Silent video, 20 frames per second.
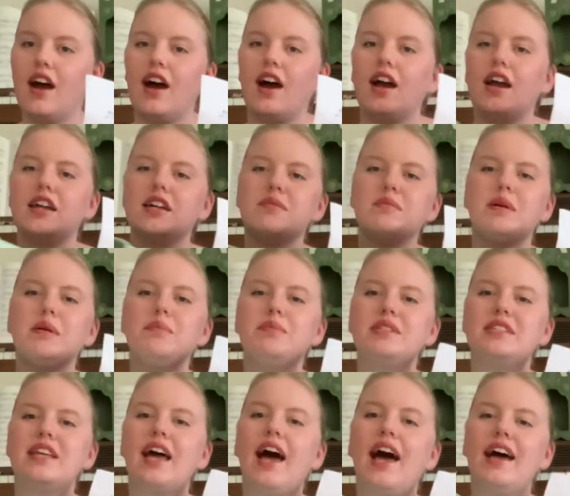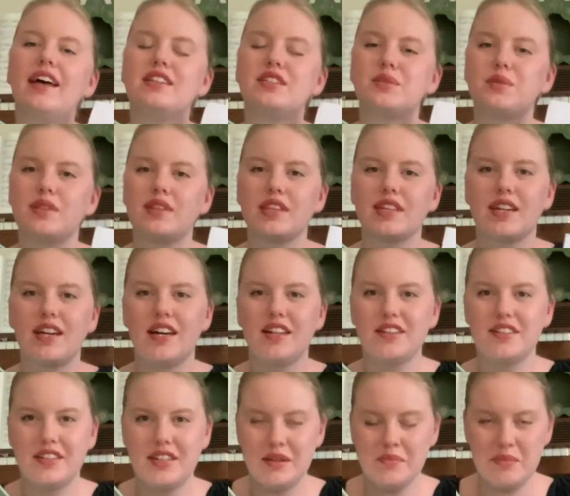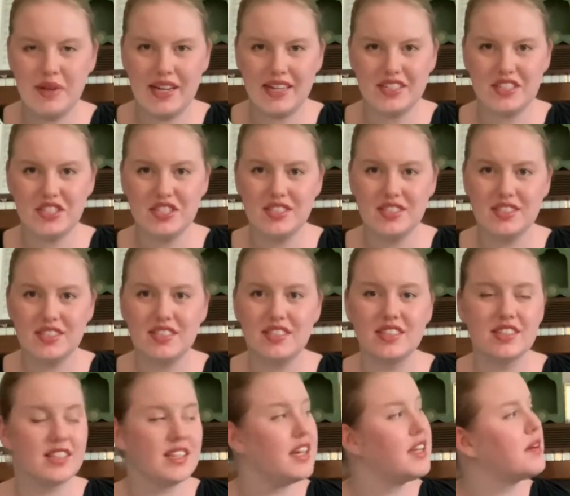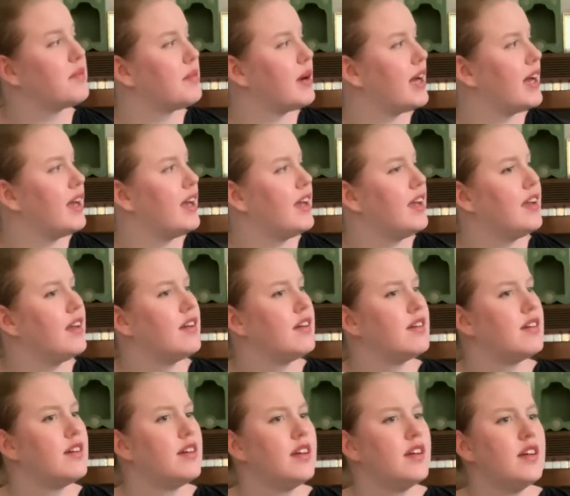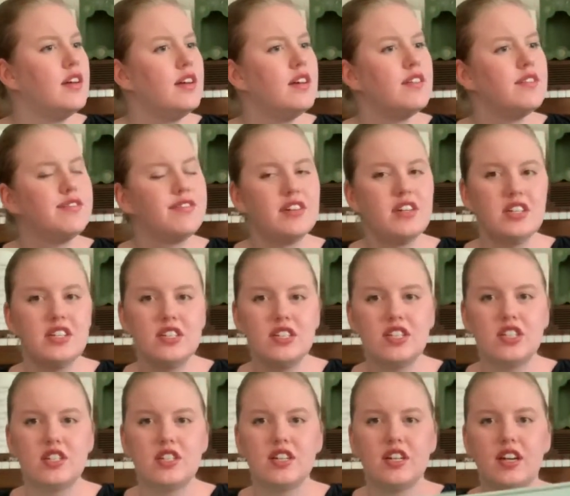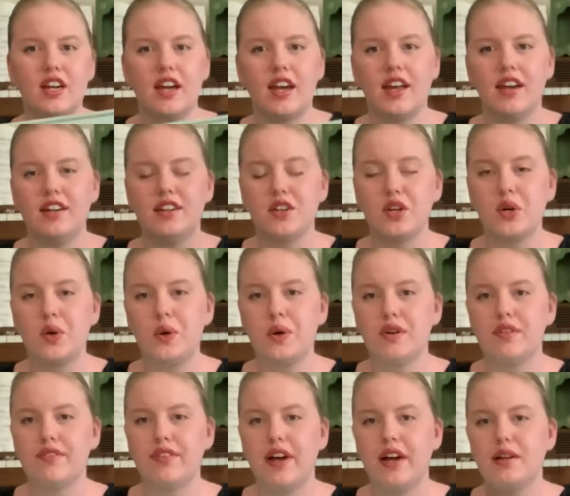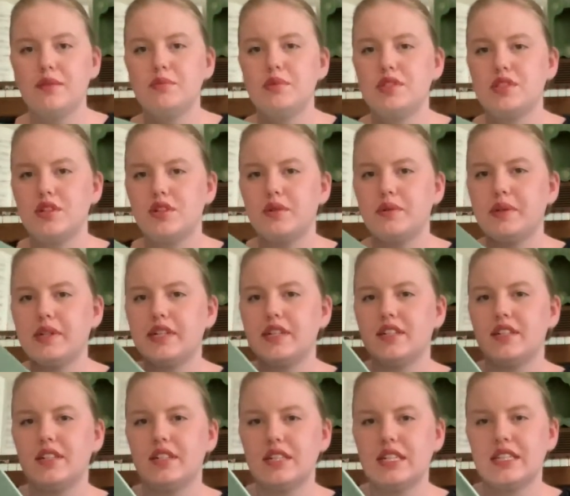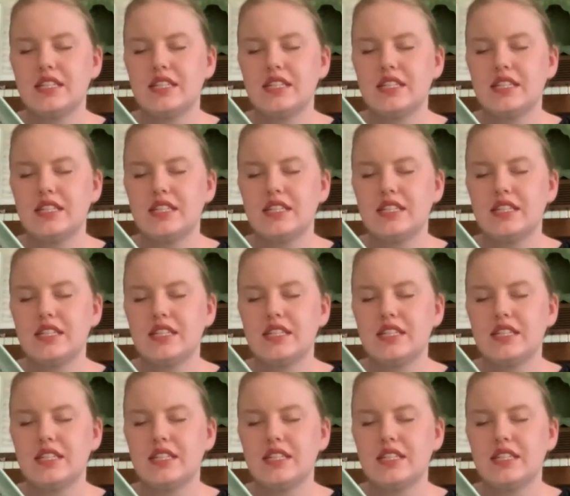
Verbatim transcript: I am obsessed with the color. It matches like my furniture and kind of decor vibe so well.